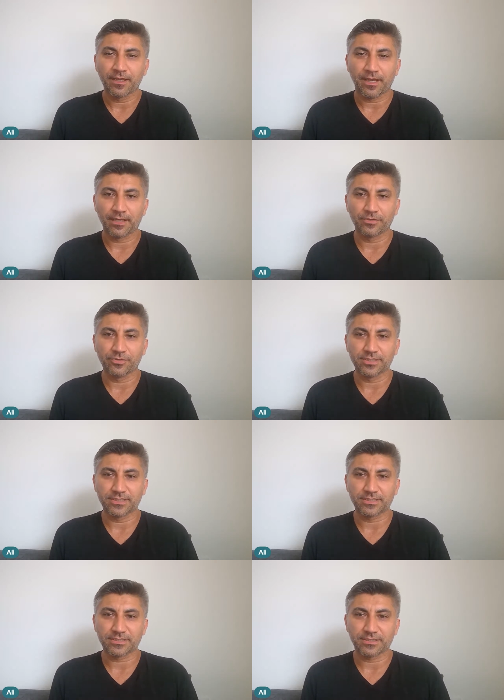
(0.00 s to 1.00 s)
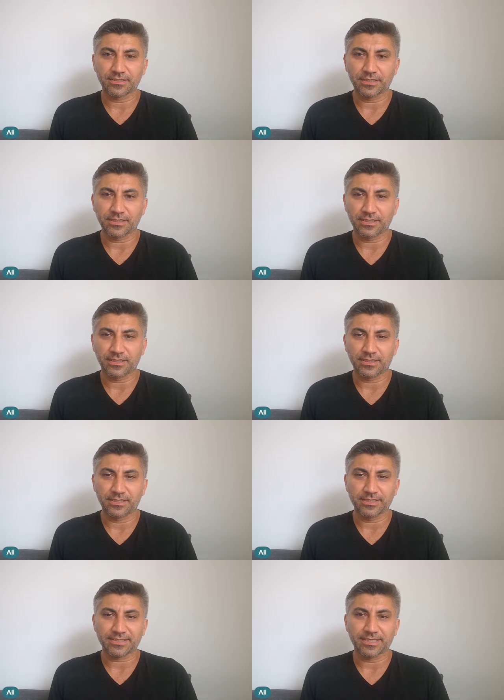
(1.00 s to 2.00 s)
I was
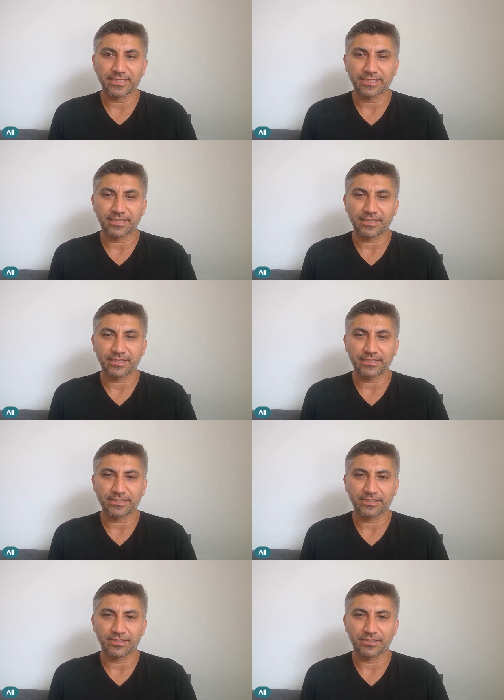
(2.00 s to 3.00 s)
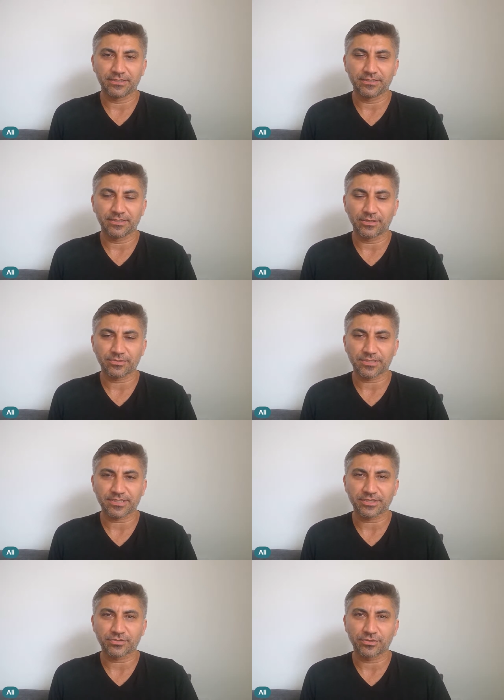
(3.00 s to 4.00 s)
listening
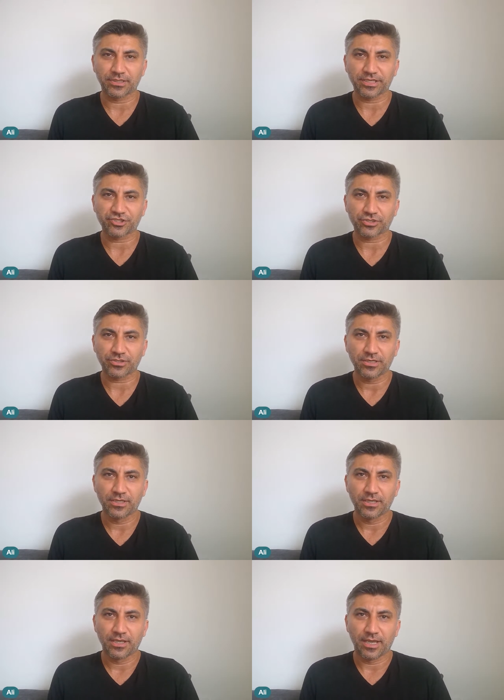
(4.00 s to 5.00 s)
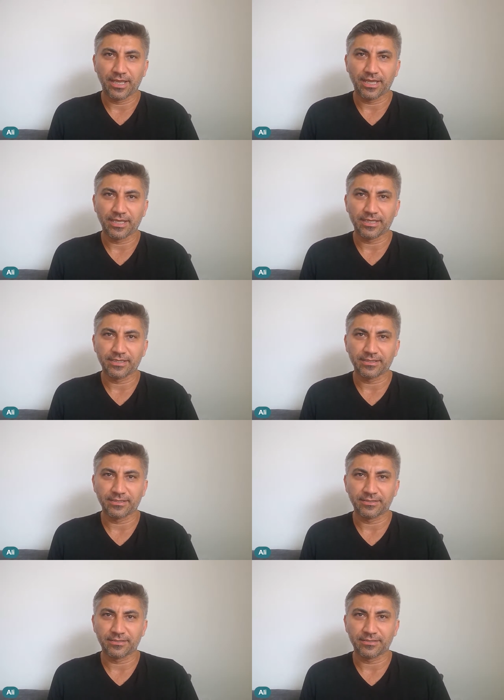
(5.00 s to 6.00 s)
to a lecture,
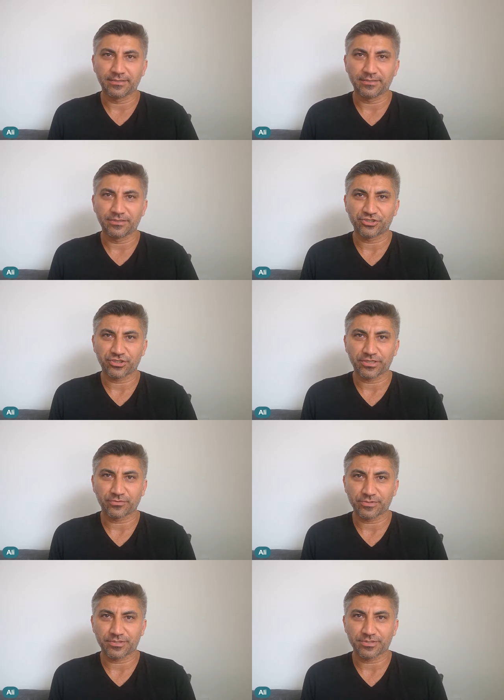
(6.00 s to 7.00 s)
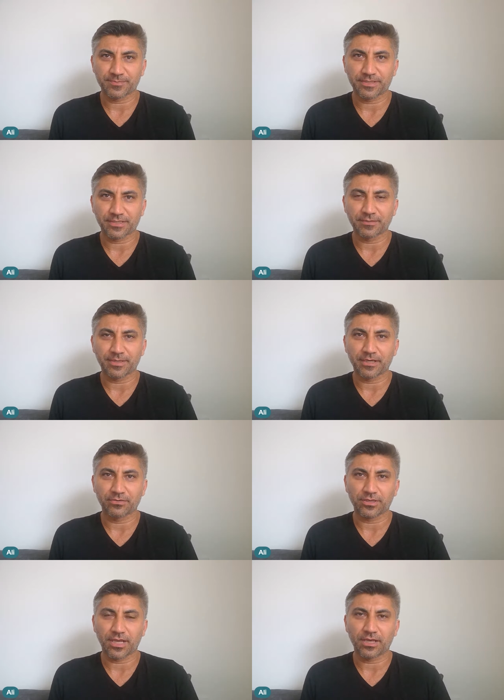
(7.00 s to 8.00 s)
and the sheikh was speaking
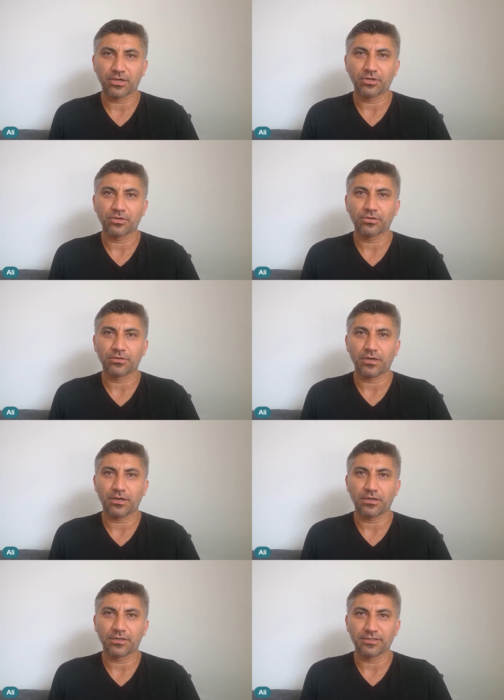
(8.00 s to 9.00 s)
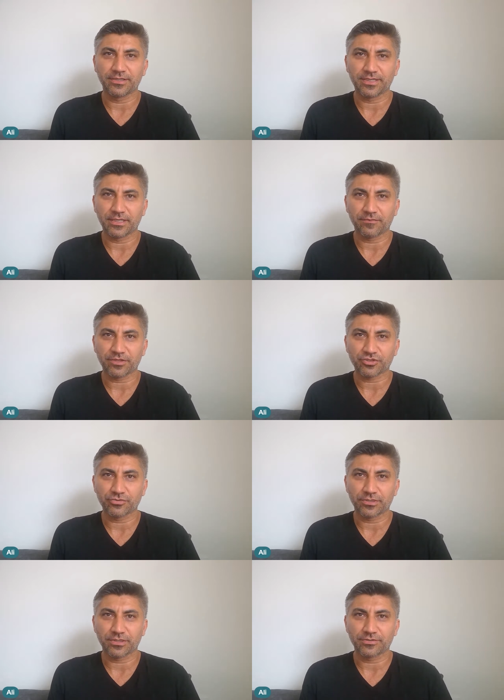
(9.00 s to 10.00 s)
about how on the day of
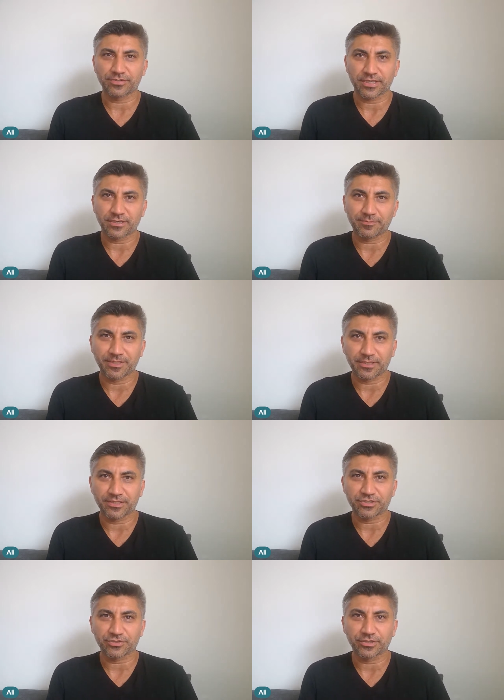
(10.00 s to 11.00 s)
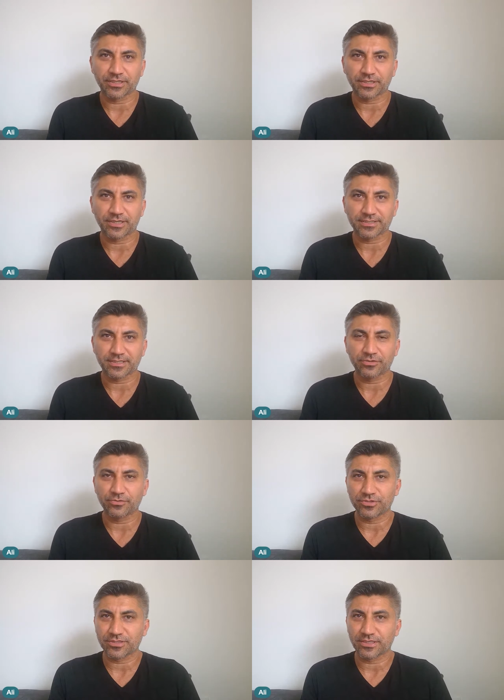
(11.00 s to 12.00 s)
Ashura, Hussain ibn Ali stood there and said,
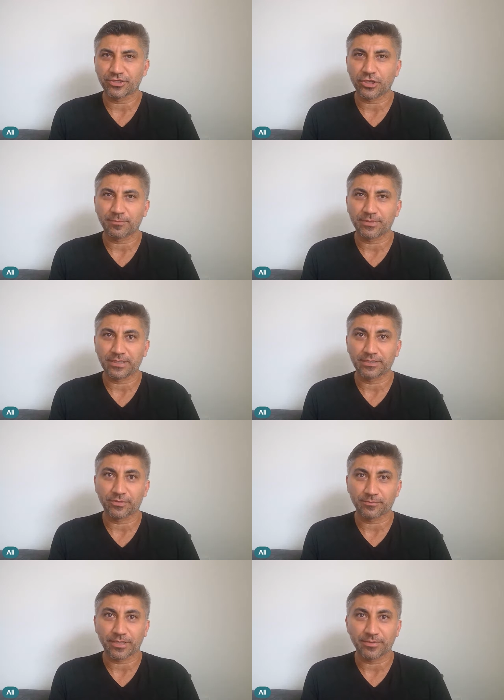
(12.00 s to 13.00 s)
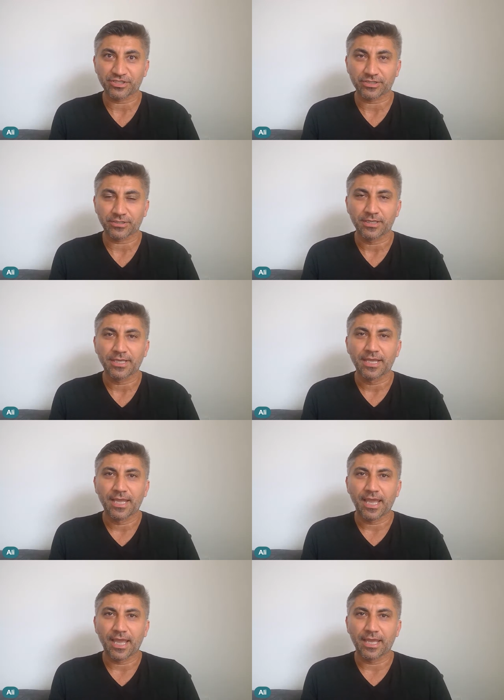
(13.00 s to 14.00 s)
"Who is there to help me with my mission?"
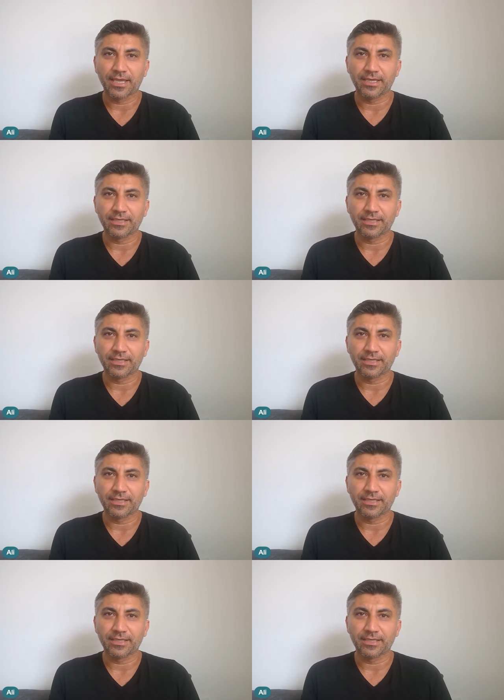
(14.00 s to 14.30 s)
Mm-hmm. And